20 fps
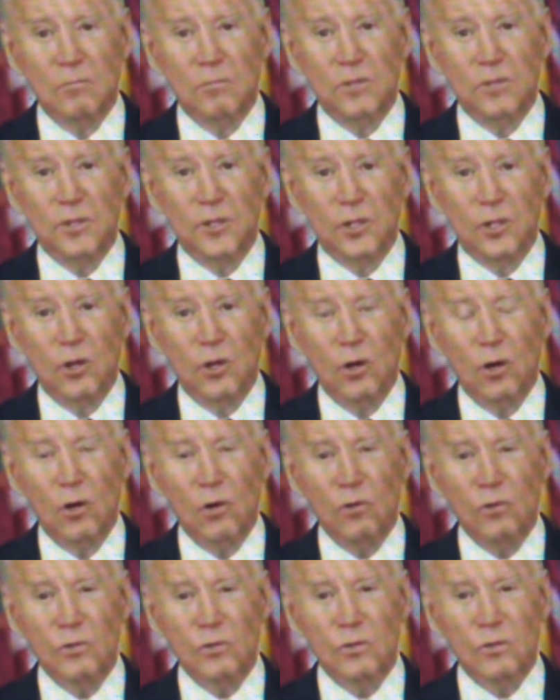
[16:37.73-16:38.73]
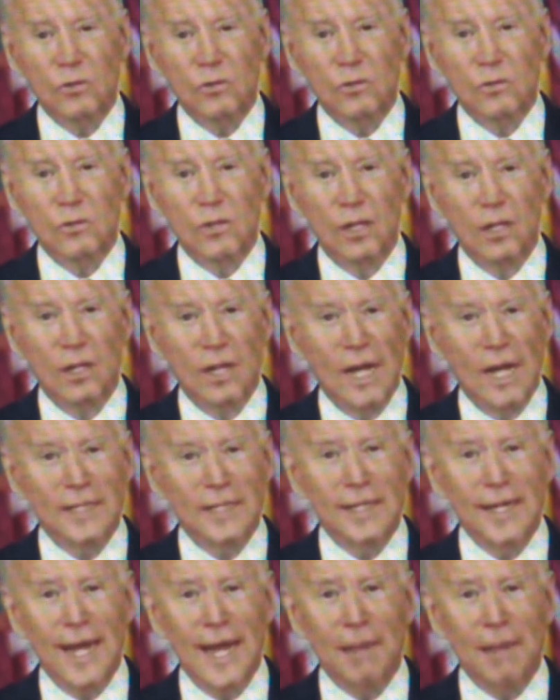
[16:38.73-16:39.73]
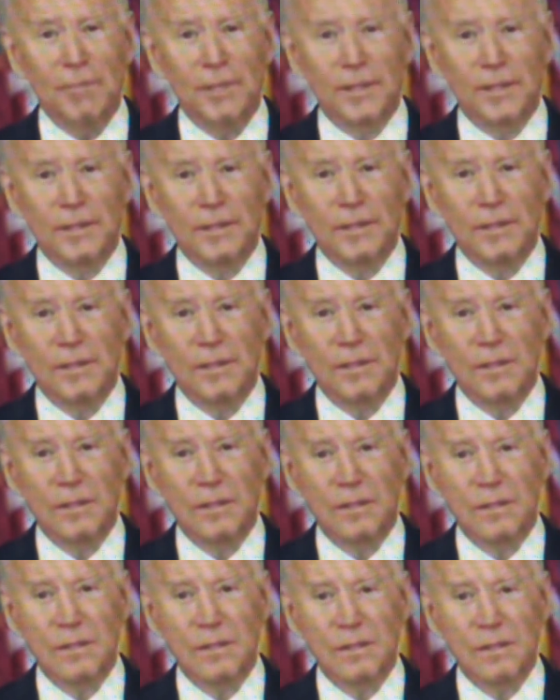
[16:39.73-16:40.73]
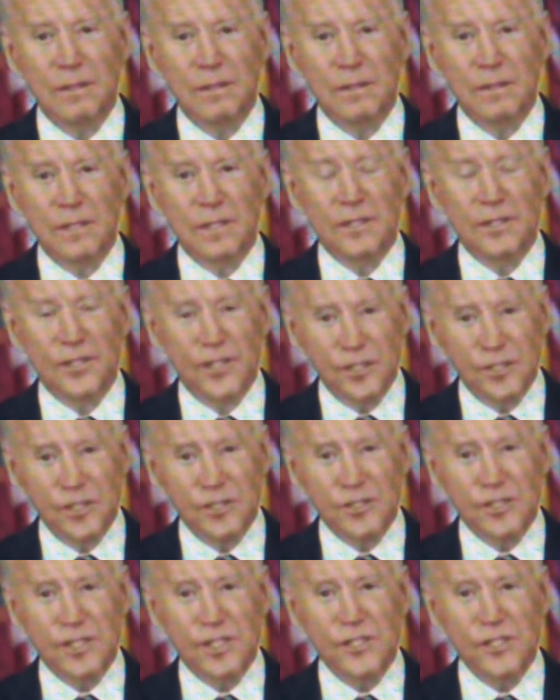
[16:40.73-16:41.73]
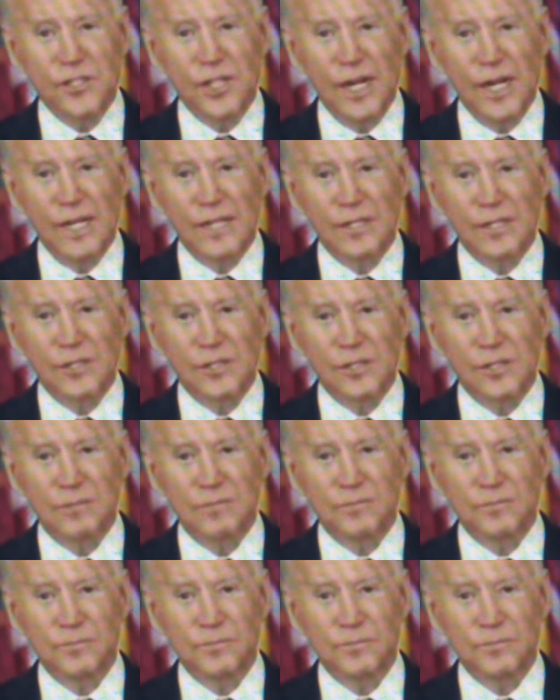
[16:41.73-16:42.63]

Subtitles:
But a lot can happen. Conditions can change.